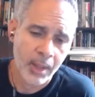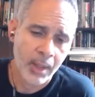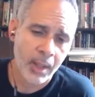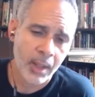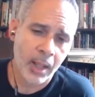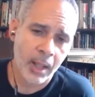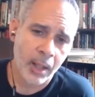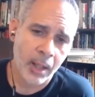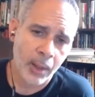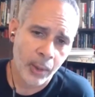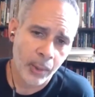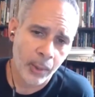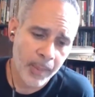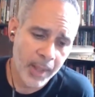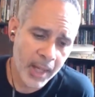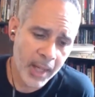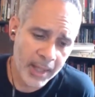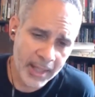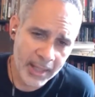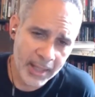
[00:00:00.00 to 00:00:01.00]

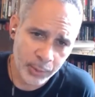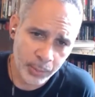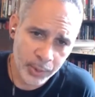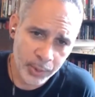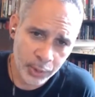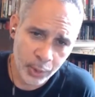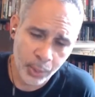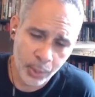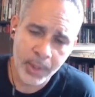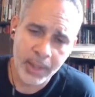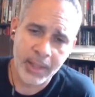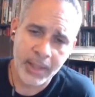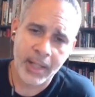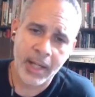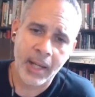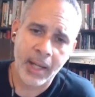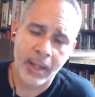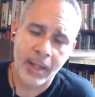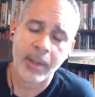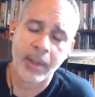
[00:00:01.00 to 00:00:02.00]
And as we're doing that,
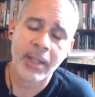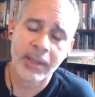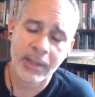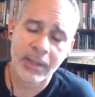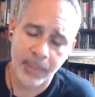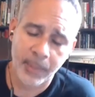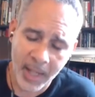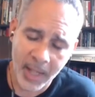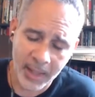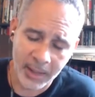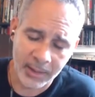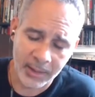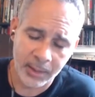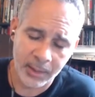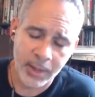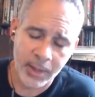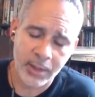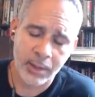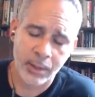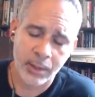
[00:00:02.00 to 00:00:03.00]
at least in my
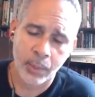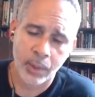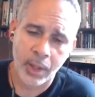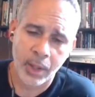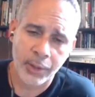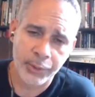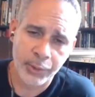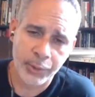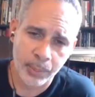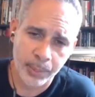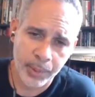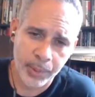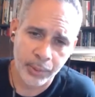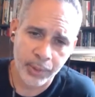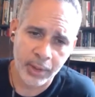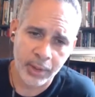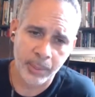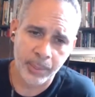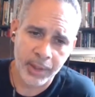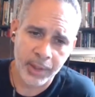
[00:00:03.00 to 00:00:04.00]
estimation, we're also building
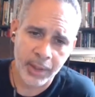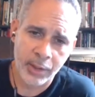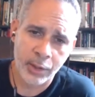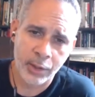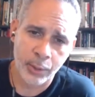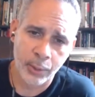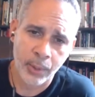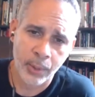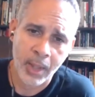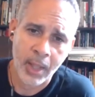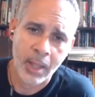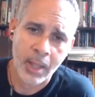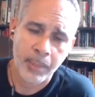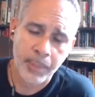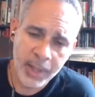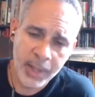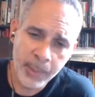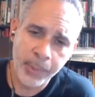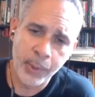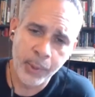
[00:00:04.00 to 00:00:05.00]
the potential
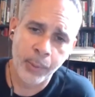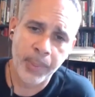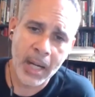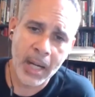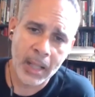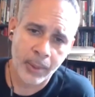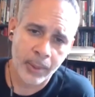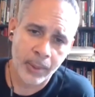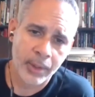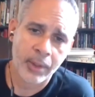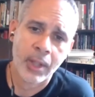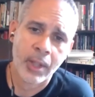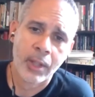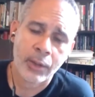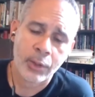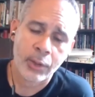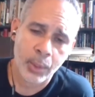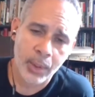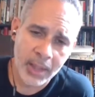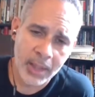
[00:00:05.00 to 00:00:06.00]
people power
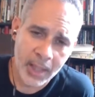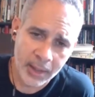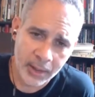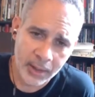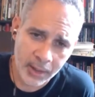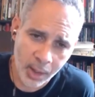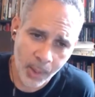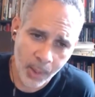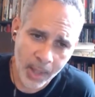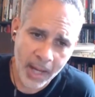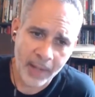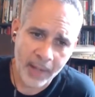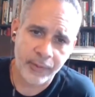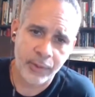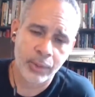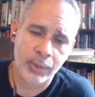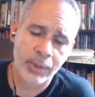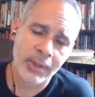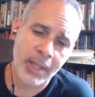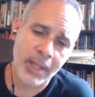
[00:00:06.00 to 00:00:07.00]
to, again, go
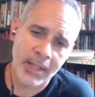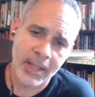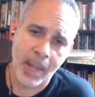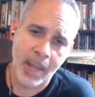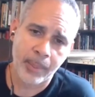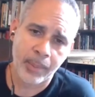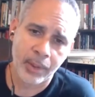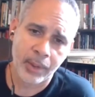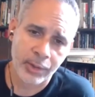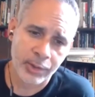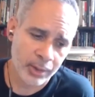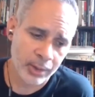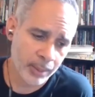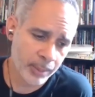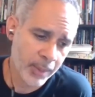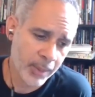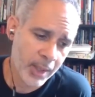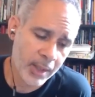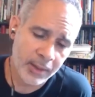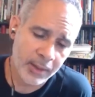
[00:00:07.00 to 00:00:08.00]
after state capitalism,
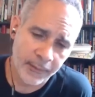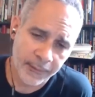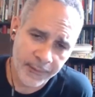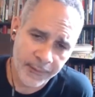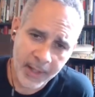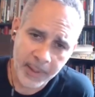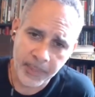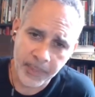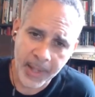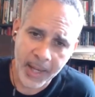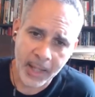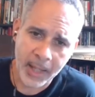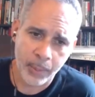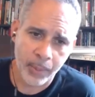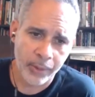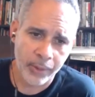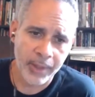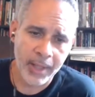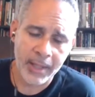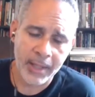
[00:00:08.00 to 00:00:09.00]
to fight back,
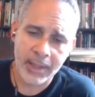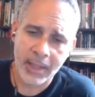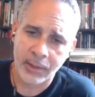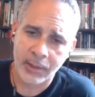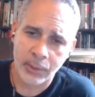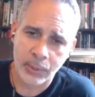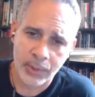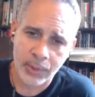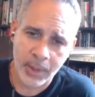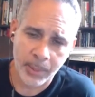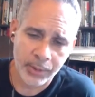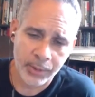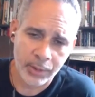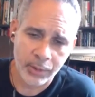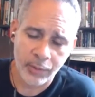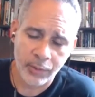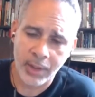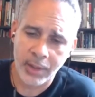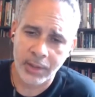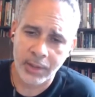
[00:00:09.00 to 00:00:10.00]
whether or not that's through
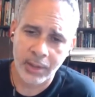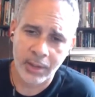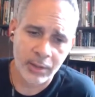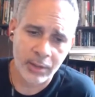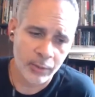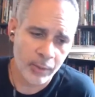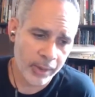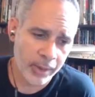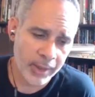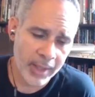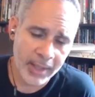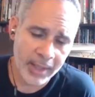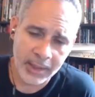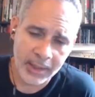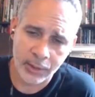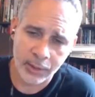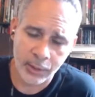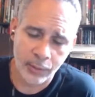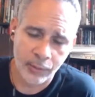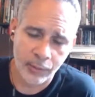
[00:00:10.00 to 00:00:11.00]
demonstrations, whether or not
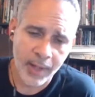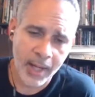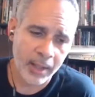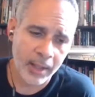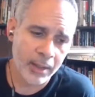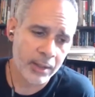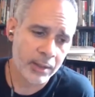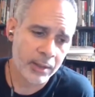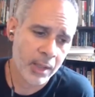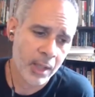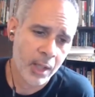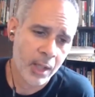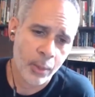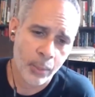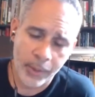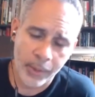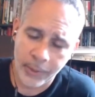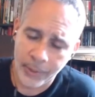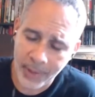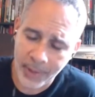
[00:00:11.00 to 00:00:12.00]
that's through rallies,
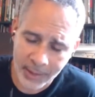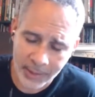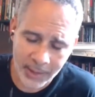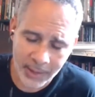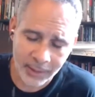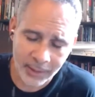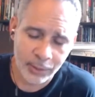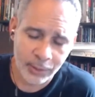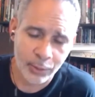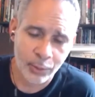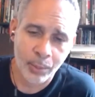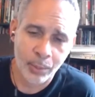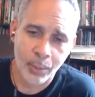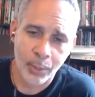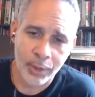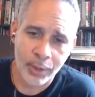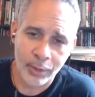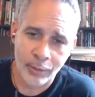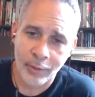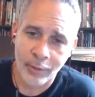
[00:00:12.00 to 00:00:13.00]
whether or not that's through
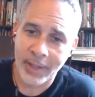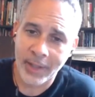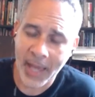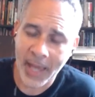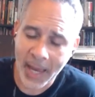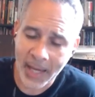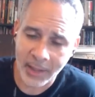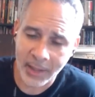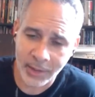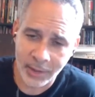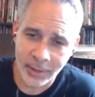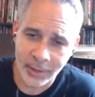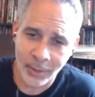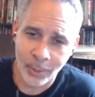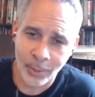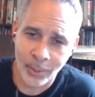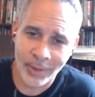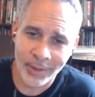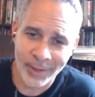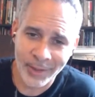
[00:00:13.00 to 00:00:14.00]
more direct action
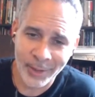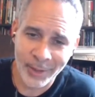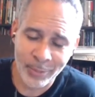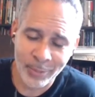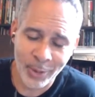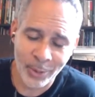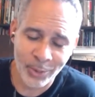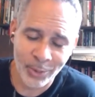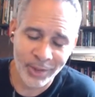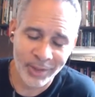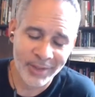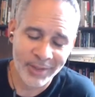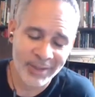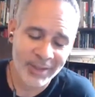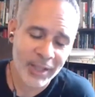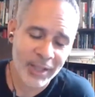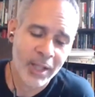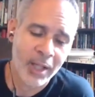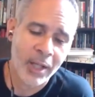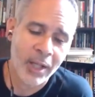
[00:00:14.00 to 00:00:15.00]
oriented approaches.
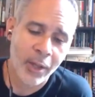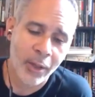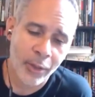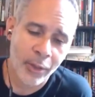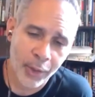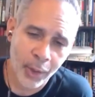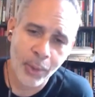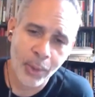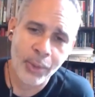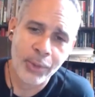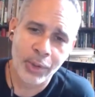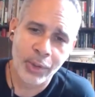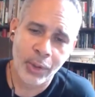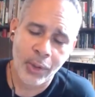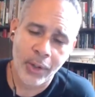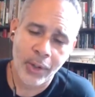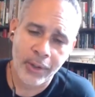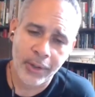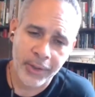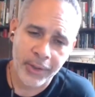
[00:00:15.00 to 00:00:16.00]
Those
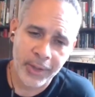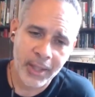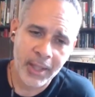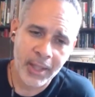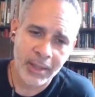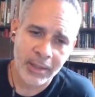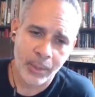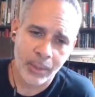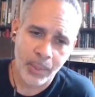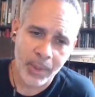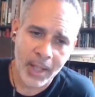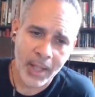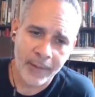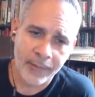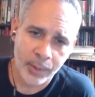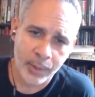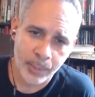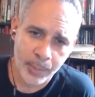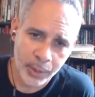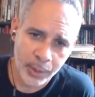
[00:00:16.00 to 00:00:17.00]
are the things that we have
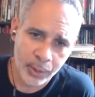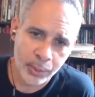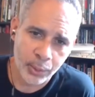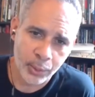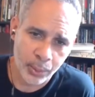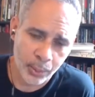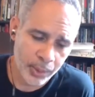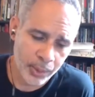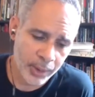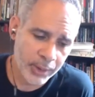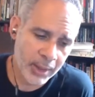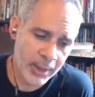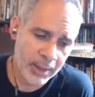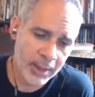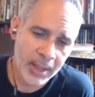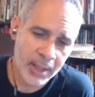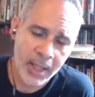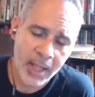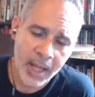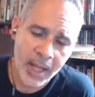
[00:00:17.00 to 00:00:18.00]
to build towards. And
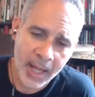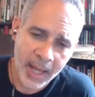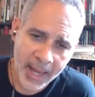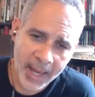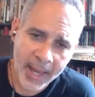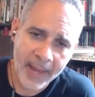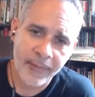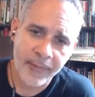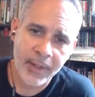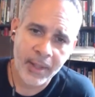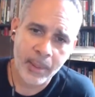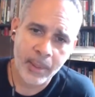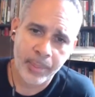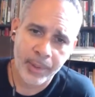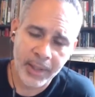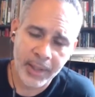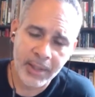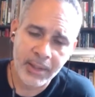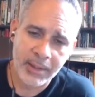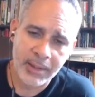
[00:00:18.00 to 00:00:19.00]
having
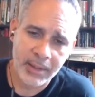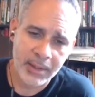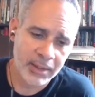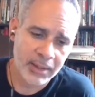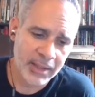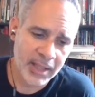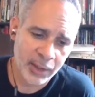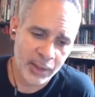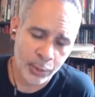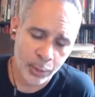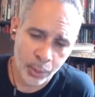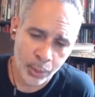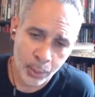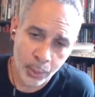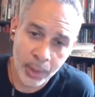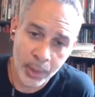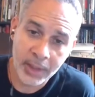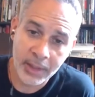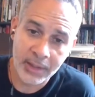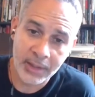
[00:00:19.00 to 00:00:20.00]
places and or
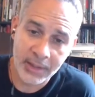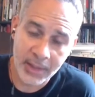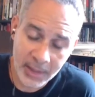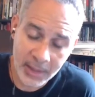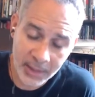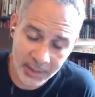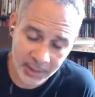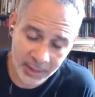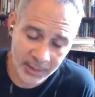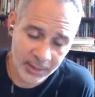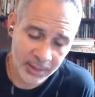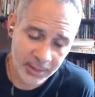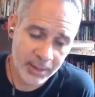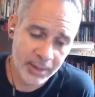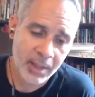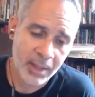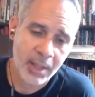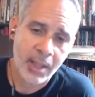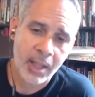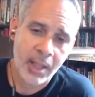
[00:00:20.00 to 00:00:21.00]
organizations
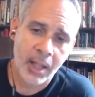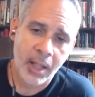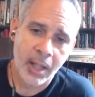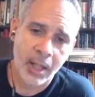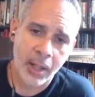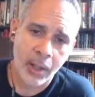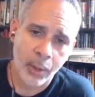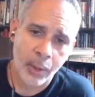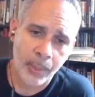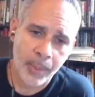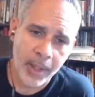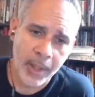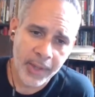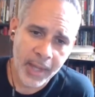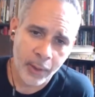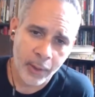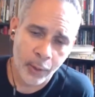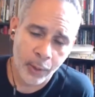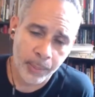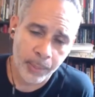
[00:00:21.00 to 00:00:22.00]

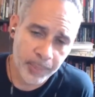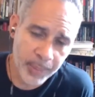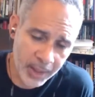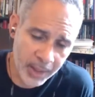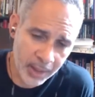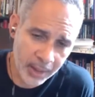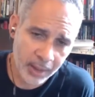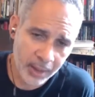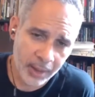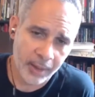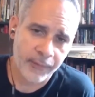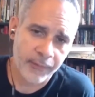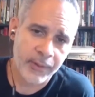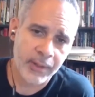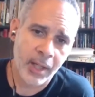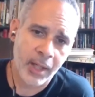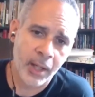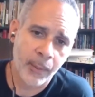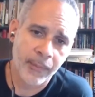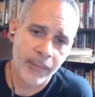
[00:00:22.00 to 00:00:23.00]
that are big enough to
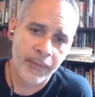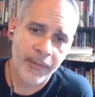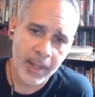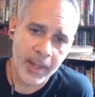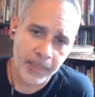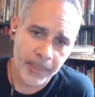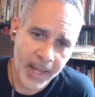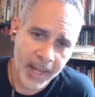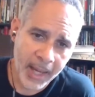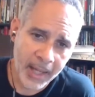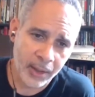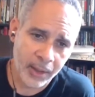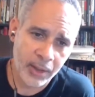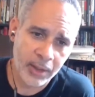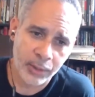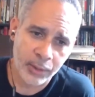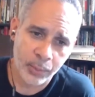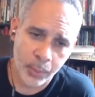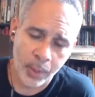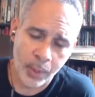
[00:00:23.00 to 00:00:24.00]
help fight back
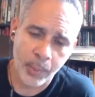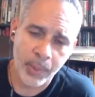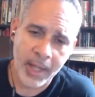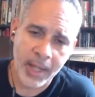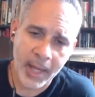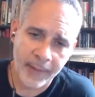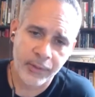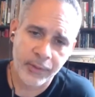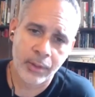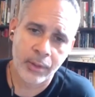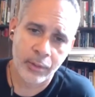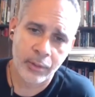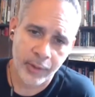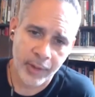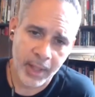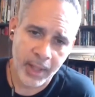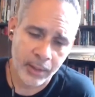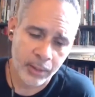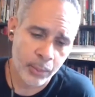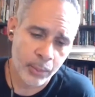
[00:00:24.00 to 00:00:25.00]
is what we have to
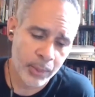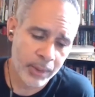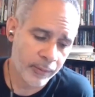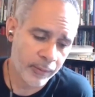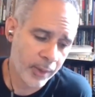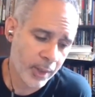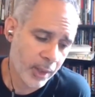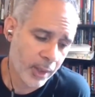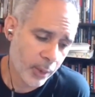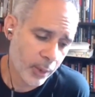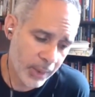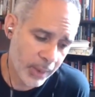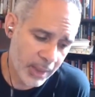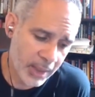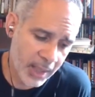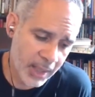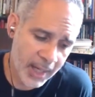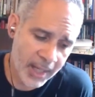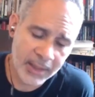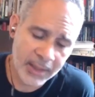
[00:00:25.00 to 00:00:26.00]
create. We
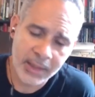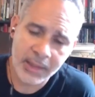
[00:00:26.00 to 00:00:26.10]
can't